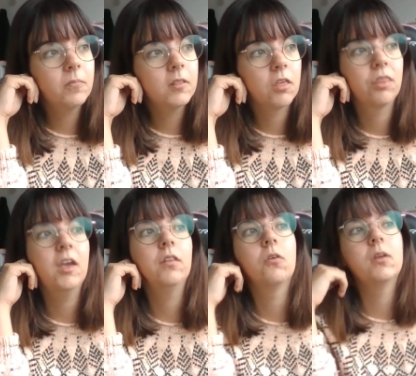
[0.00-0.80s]
The
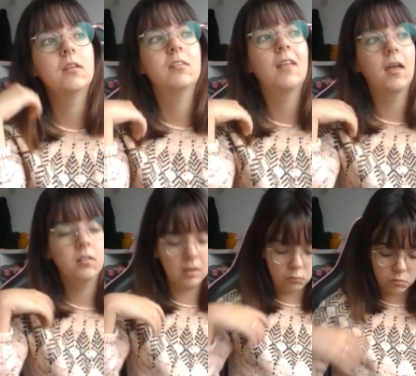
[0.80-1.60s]
thing though is
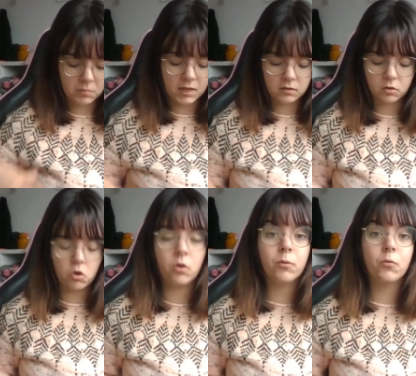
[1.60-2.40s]
that will make the
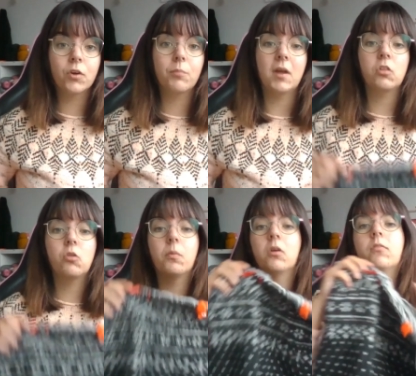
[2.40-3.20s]
color work
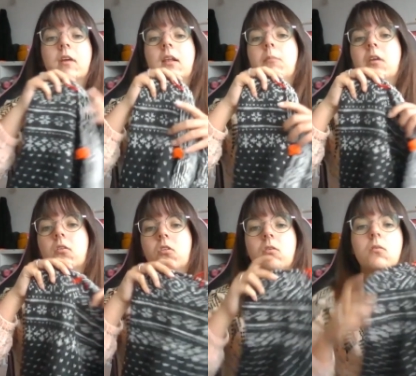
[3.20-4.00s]
match perfectly,
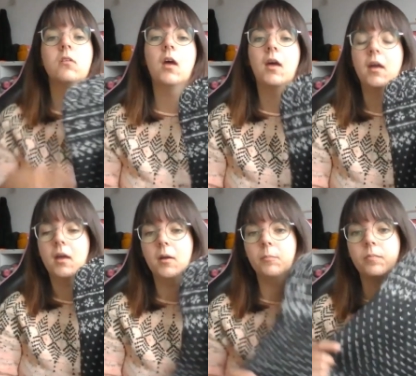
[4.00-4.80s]
because you
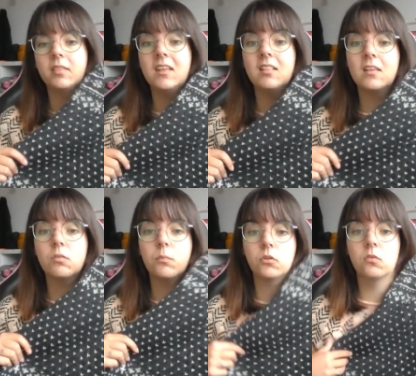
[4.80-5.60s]
knit this
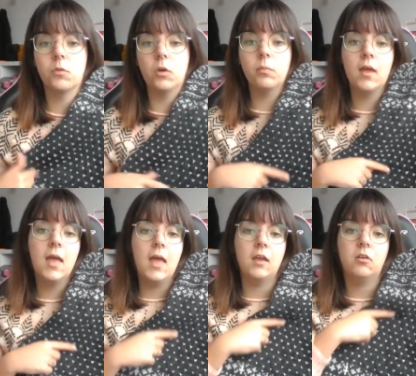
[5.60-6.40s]
bottom up,
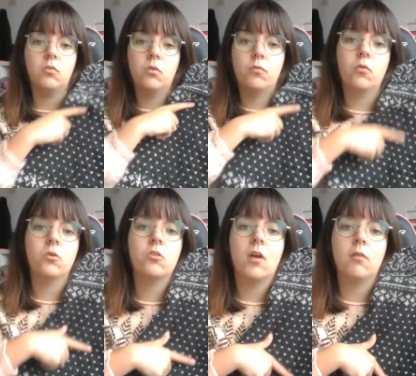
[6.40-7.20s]
and of
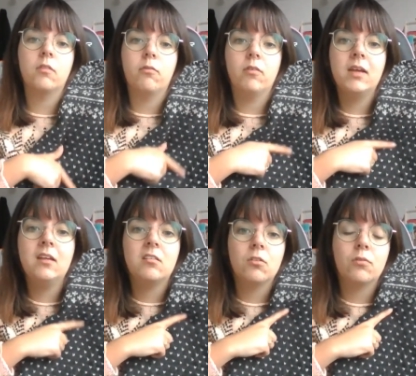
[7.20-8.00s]
course you have the
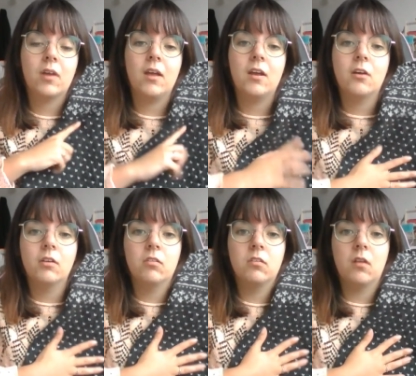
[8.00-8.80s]
fleece over here
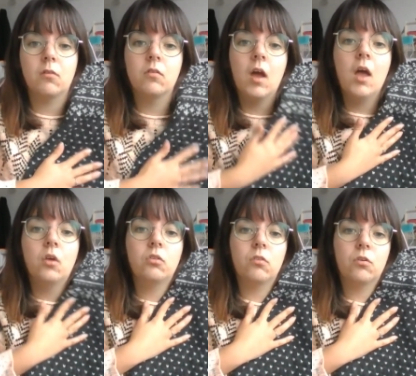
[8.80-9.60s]
and stuff,
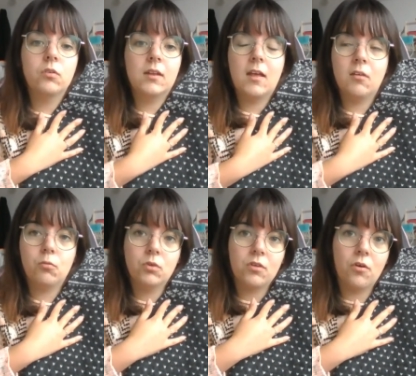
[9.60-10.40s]
so they
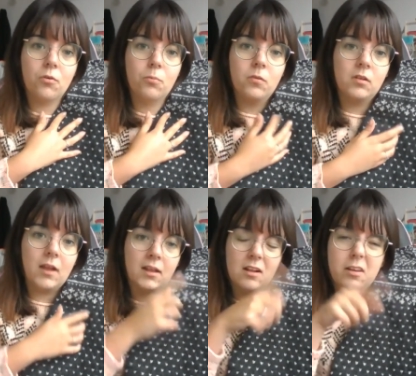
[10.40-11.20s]
would all,
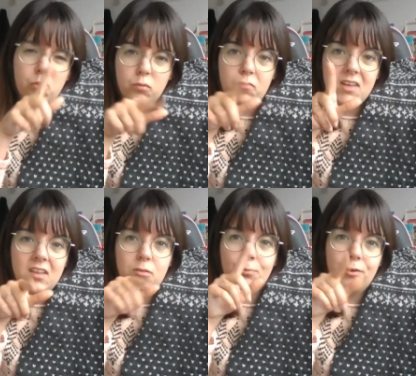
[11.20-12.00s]
like the little
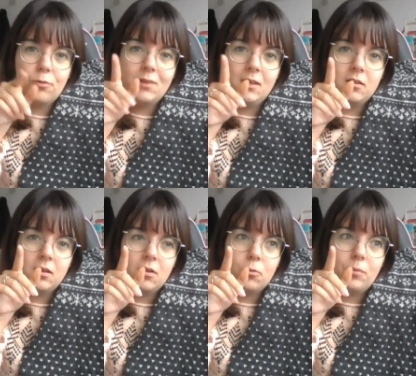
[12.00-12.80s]
V's would all
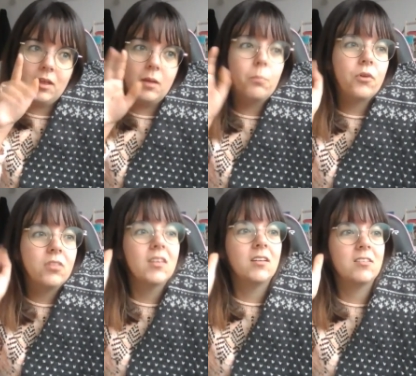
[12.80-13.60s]
be
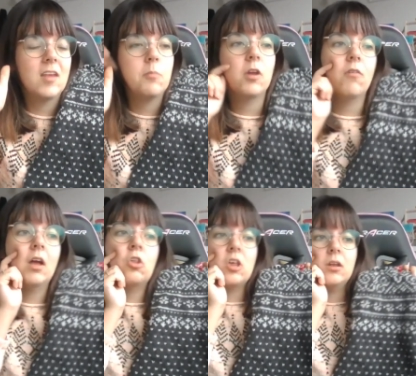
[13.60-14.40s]
pointing the same
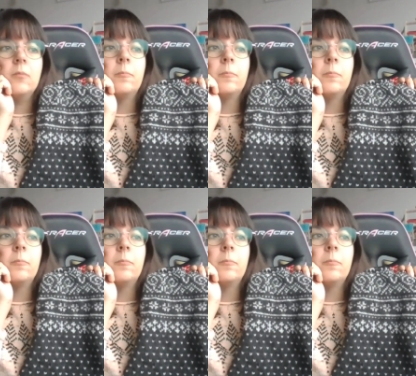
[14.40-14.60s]
direction.